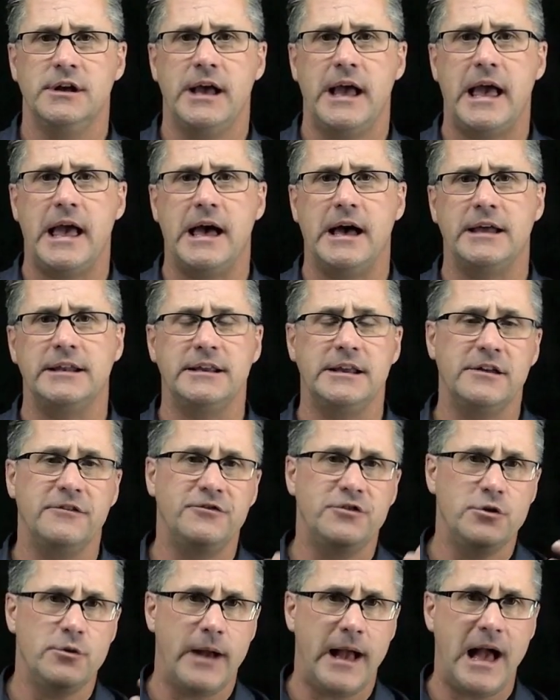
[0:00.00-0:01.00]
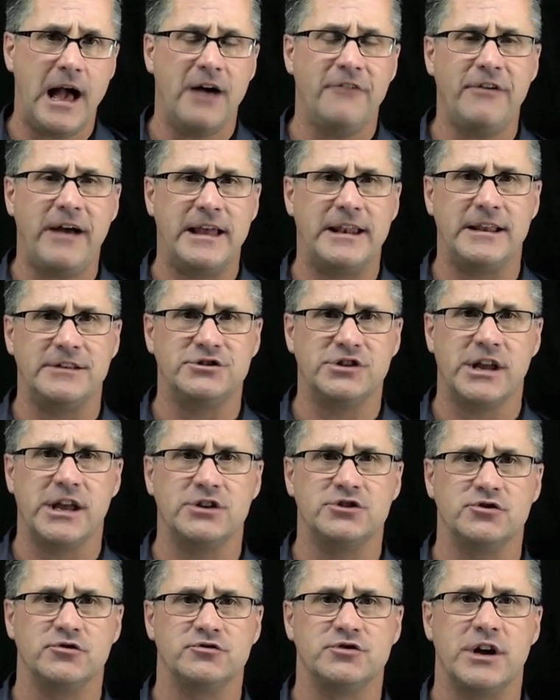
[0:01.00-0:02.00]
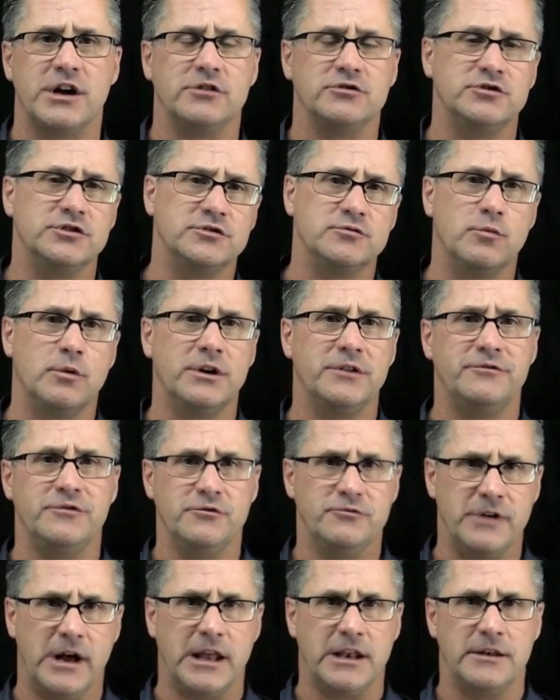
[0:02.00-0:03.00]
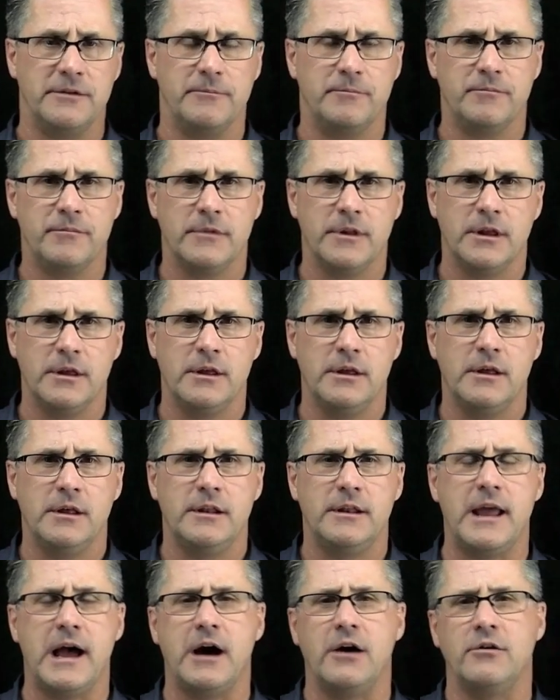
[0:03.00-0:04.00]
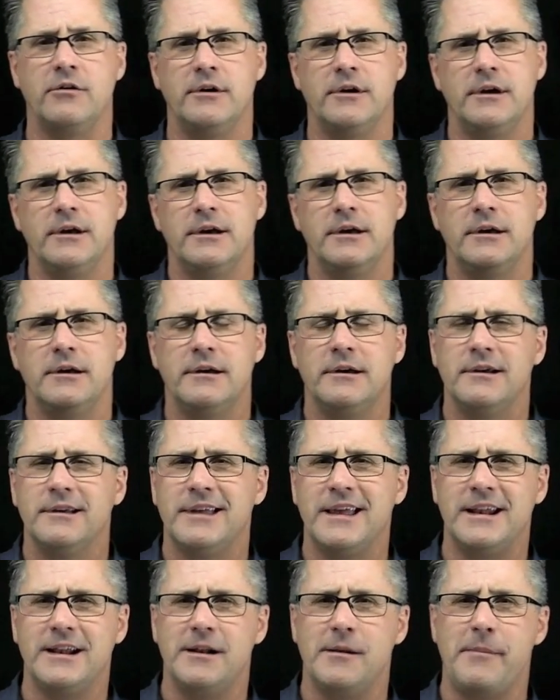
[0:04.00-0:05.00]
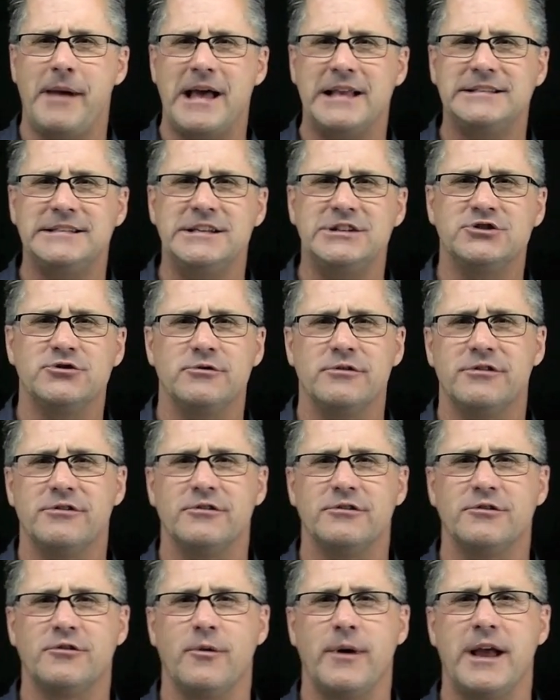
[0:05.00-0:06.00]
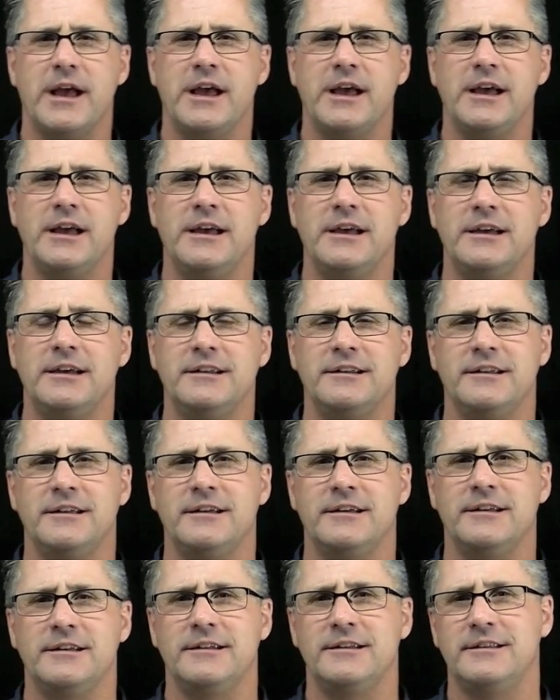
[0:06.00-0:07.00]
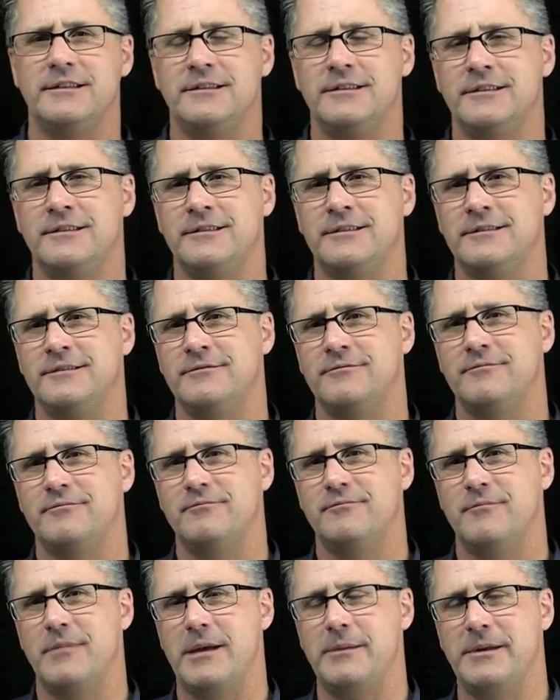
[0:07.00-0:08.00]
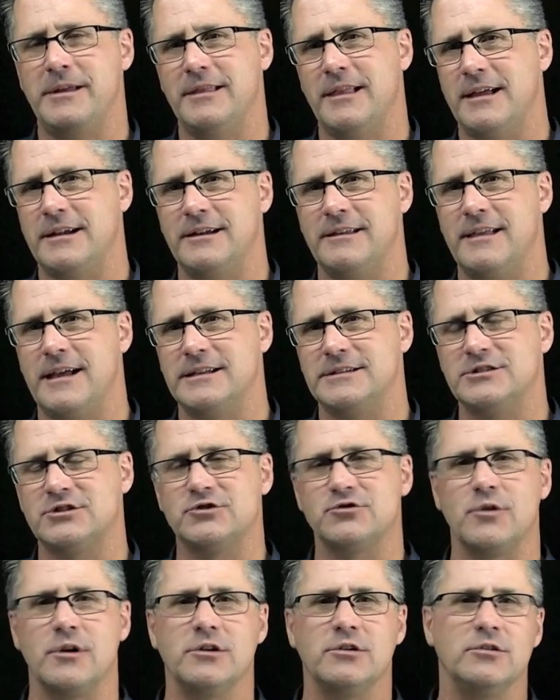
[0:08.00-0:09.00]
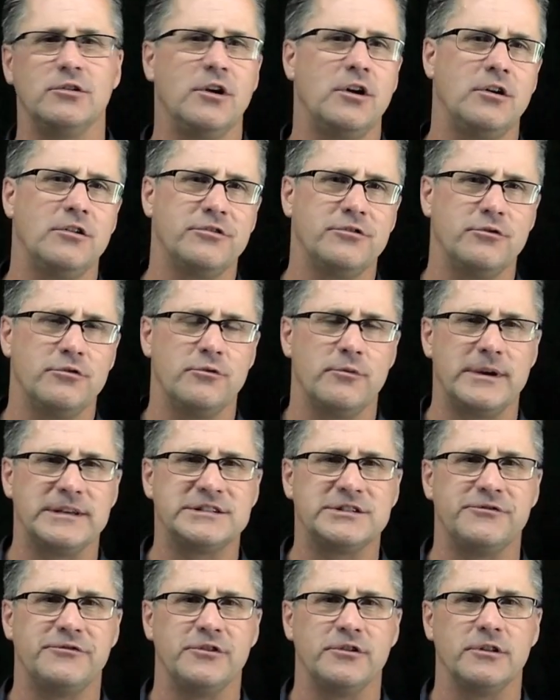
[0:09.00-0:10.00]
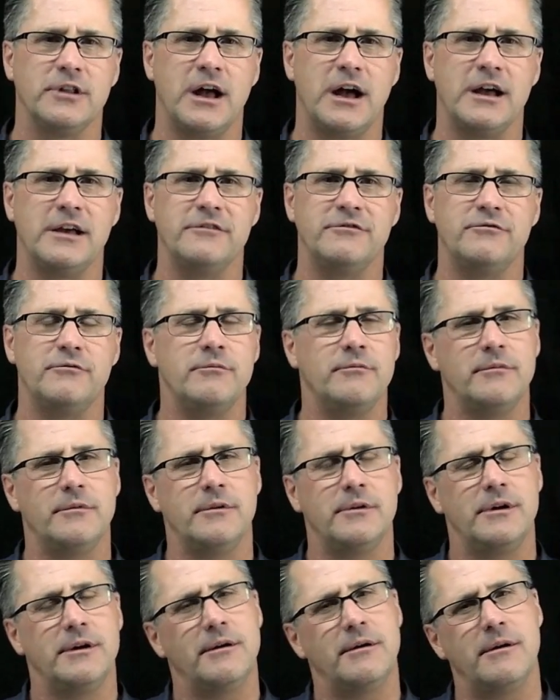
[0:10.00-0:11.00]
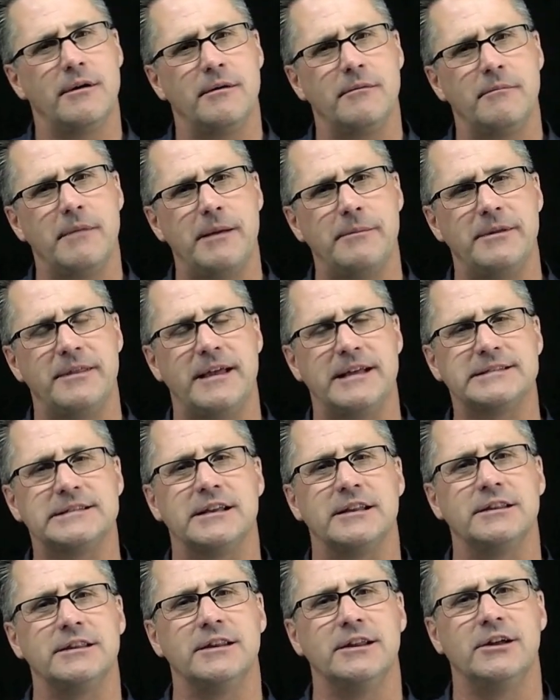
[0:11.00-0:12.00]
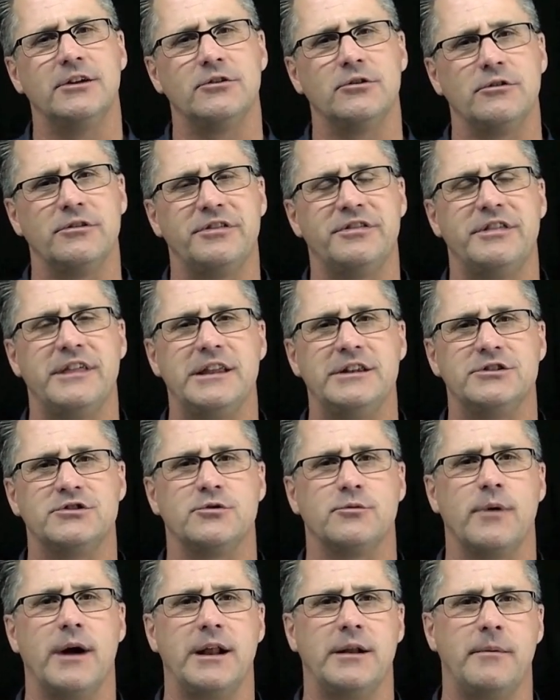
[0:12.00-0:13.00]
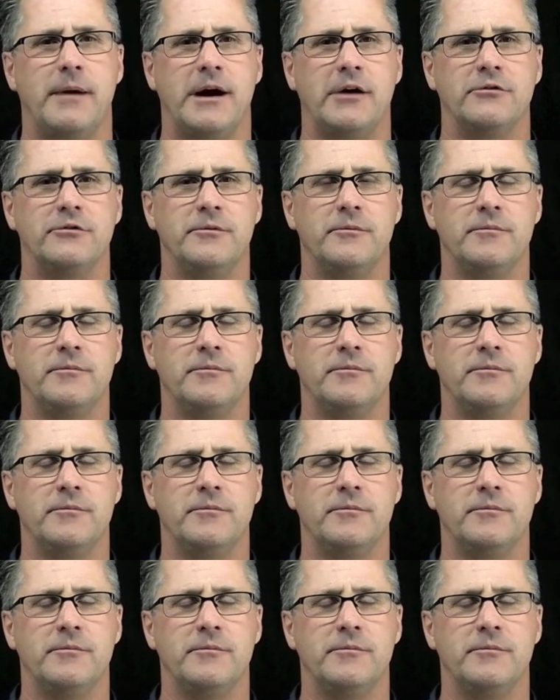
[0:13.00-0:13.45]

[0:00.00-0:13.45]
And if you have had educational challenges, what have you done? Now, getting a bad teacher in 3rd grade and maybe letting that struggle all through the rest of your life, maybe that's a little thin to write about.